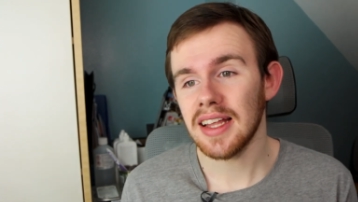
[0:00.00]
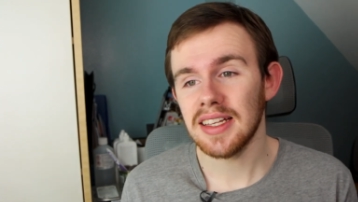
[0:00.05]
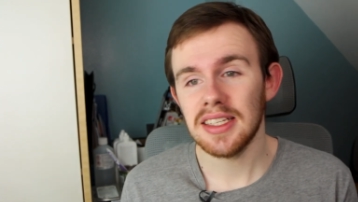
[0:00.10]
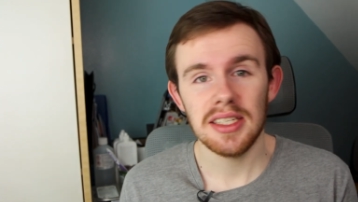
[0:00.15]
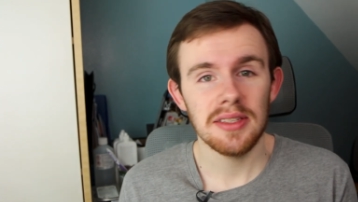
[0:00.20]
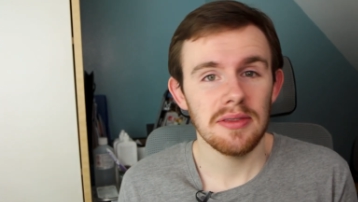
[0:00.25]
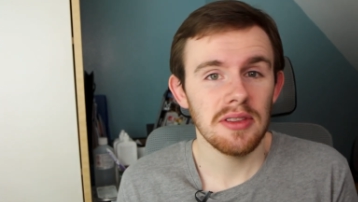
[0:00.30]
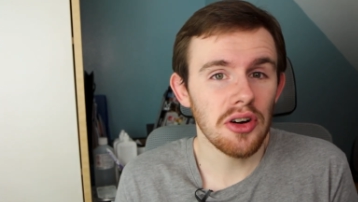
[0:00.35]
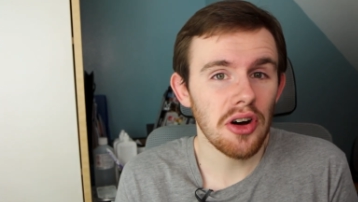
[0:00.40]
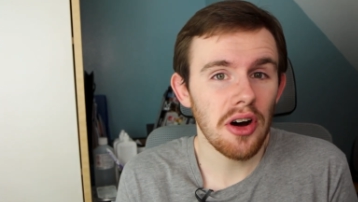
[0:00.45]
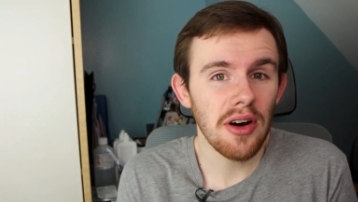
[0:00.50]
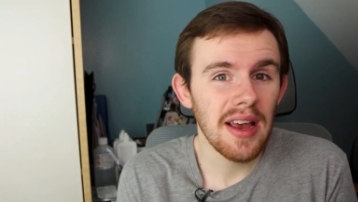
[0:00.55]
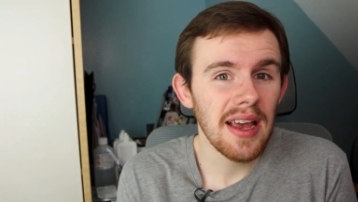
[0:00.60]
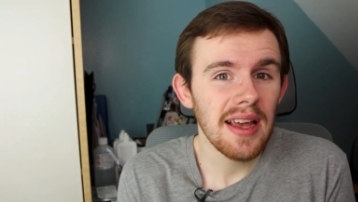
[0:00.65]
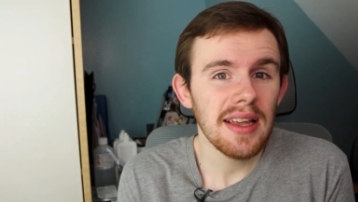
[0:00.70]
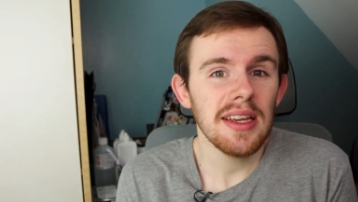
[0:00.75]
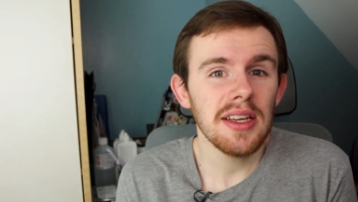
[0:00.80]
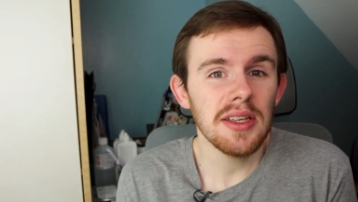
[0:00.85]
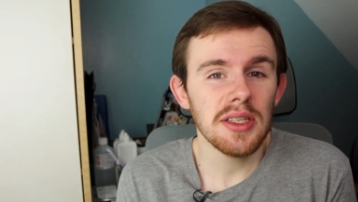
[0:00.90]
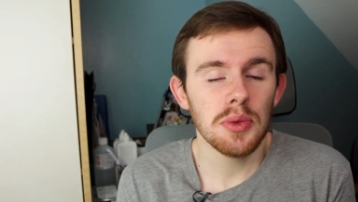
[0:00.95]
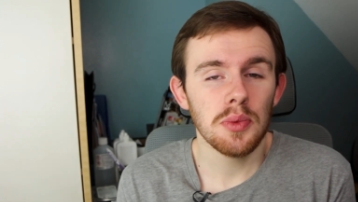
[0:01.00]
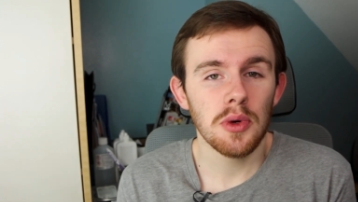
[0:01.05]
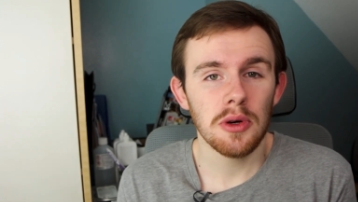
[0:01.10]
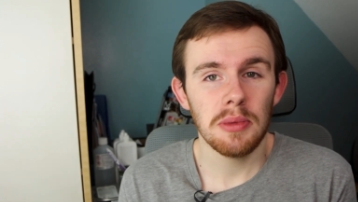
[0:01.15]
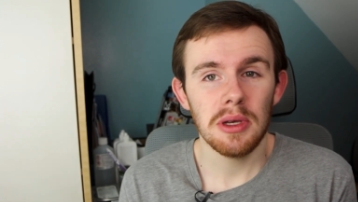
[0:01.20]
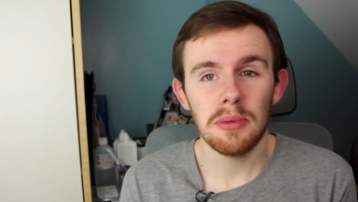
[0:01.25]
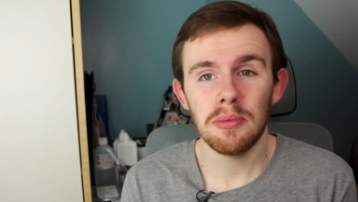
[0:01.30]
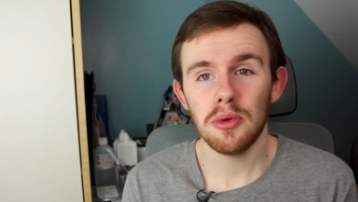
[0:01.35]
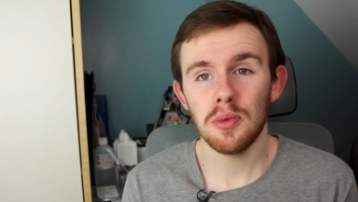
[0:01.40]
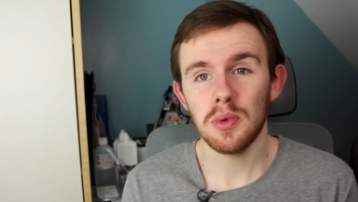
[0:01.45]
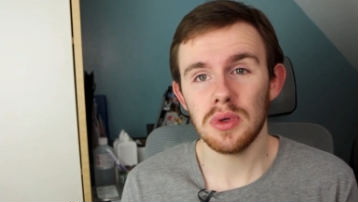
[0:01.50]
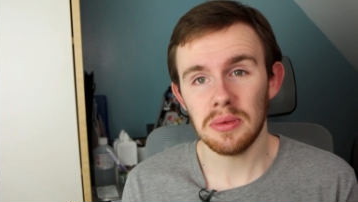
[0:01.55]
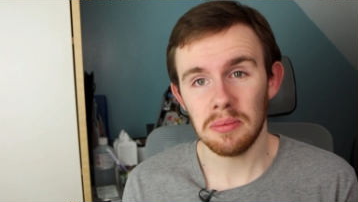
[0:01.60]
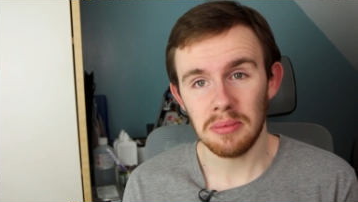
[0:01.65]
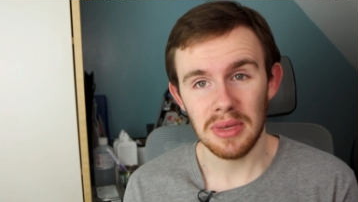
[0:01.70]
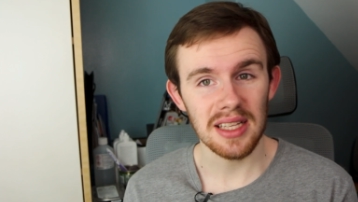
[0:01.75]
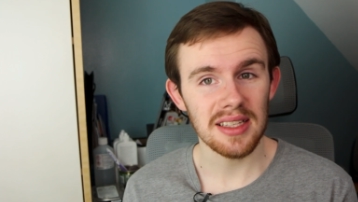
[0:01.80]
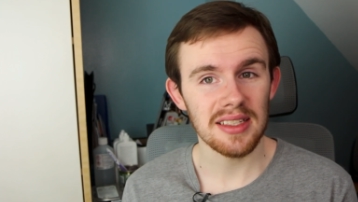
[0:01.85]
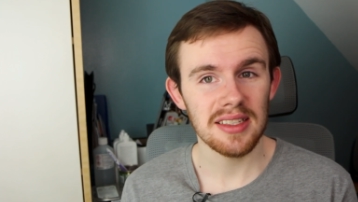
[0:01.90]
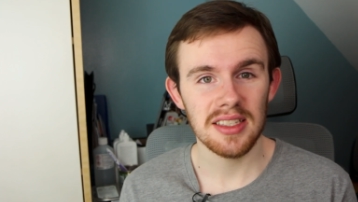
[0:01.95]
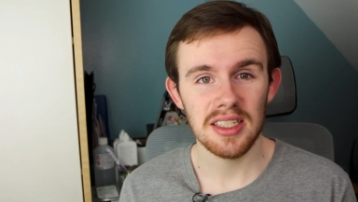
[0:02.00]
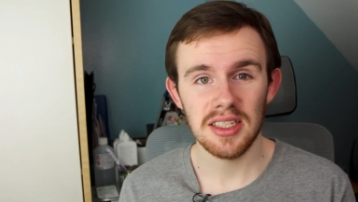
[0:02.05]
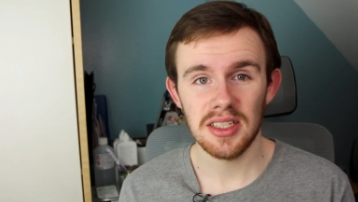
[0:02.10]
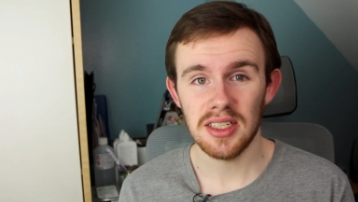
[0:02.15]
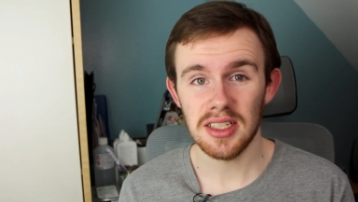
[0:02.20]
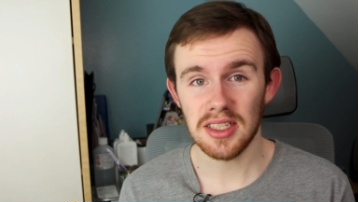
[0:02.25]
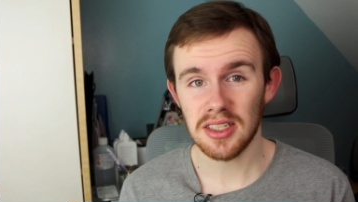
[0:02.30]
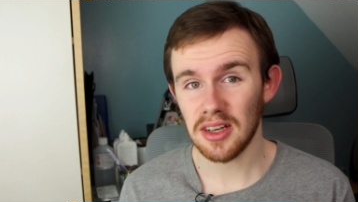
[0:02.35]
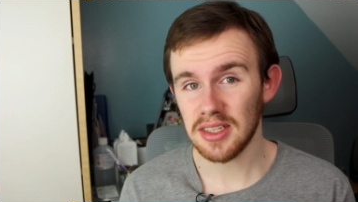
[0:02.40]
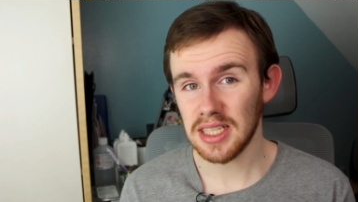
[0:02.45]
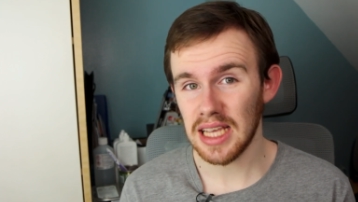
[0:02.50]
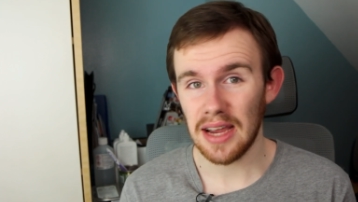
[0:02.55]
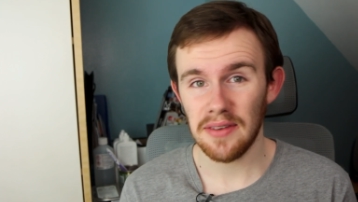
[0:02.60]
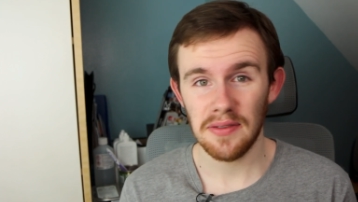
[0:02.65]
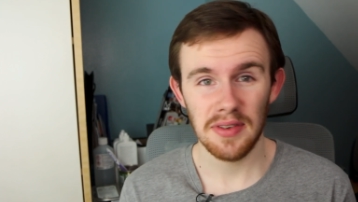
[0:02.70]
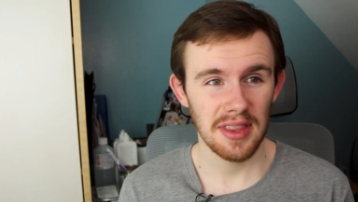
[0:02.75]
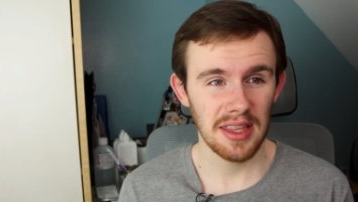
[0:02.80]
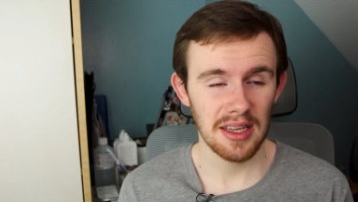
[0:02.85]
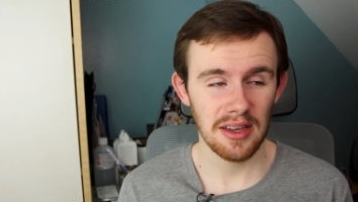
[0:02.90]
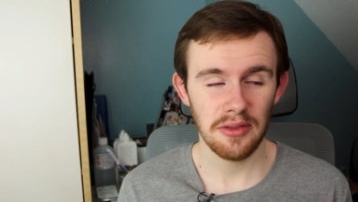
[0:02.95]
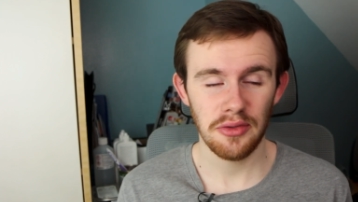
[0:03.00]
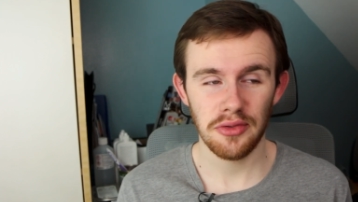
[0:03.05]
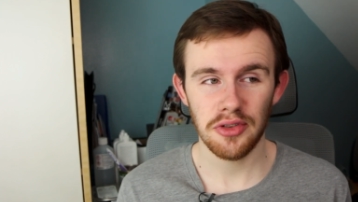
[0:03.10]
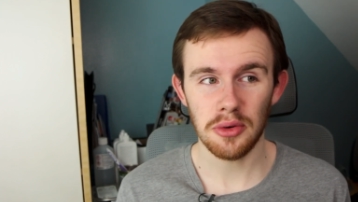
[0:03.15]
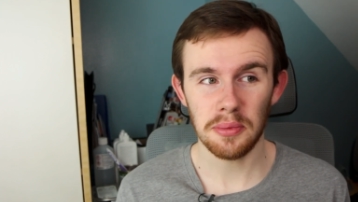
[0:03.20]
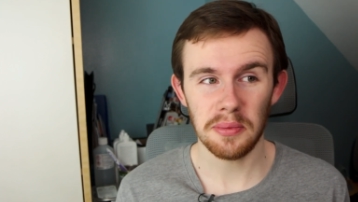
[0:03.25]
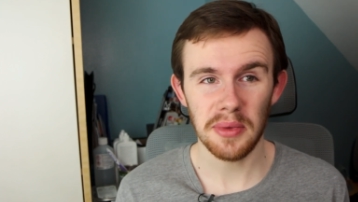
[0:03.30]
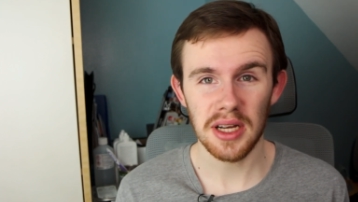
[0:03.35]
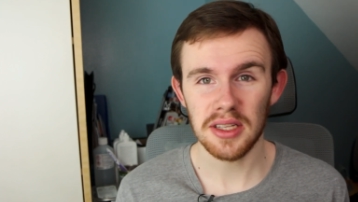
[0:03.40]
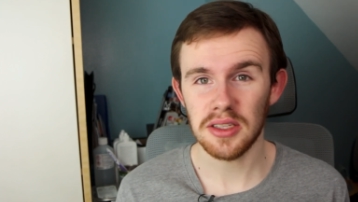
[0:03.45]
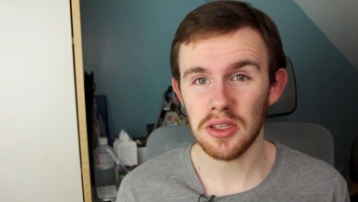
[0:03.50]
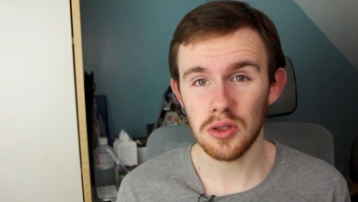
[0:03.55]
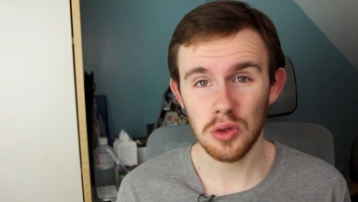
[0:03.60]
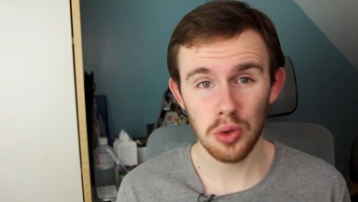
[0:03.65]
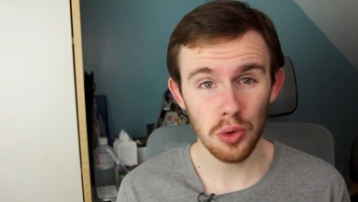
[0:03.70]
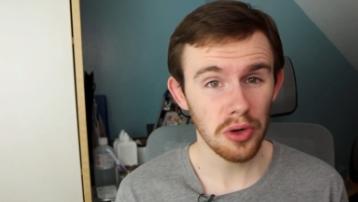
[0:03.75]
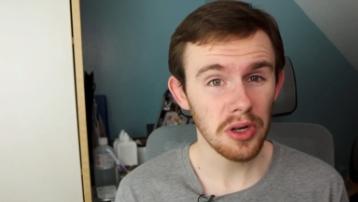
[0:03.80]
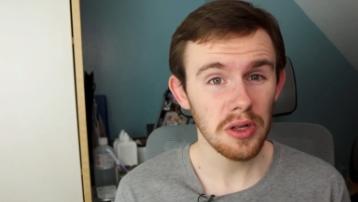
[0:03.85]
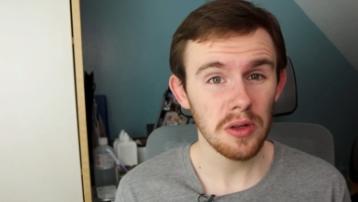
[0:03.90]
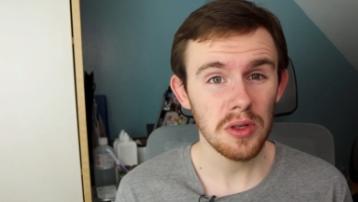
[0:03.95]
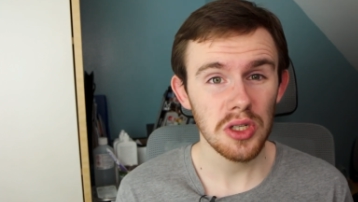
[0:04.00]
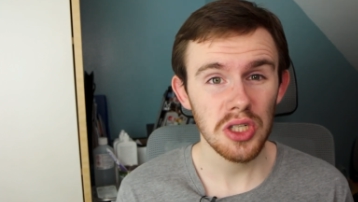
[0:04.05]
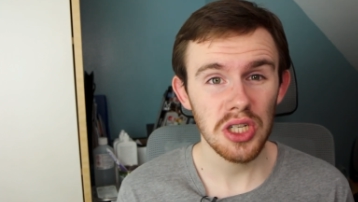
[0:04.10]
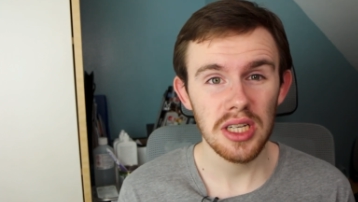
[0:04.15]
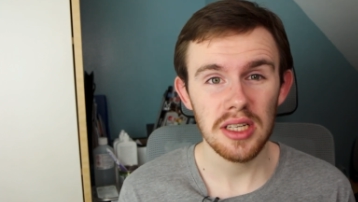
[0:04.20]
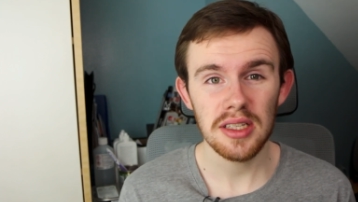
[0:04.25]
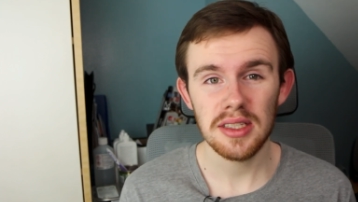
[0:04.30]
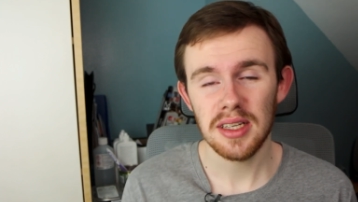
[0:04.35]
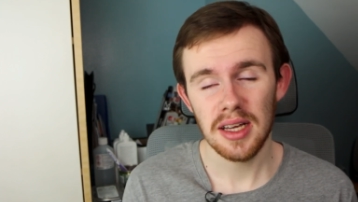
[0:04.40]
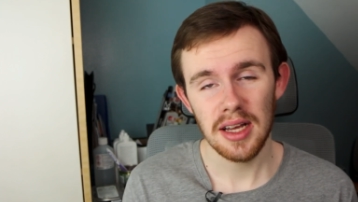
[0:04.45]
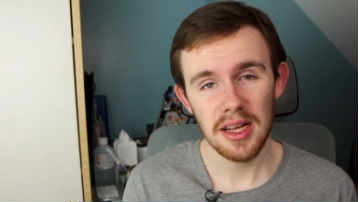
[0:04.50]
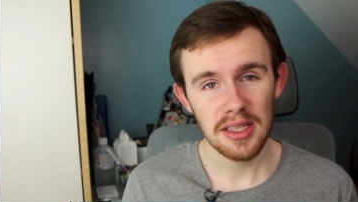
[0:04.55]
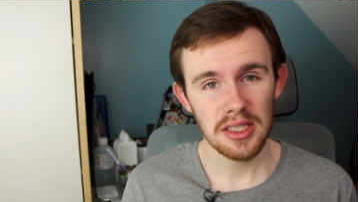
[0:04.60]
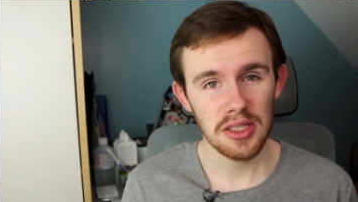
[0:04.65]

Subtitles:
and there are areas where people will meet to discuss everything from a tutorial sheet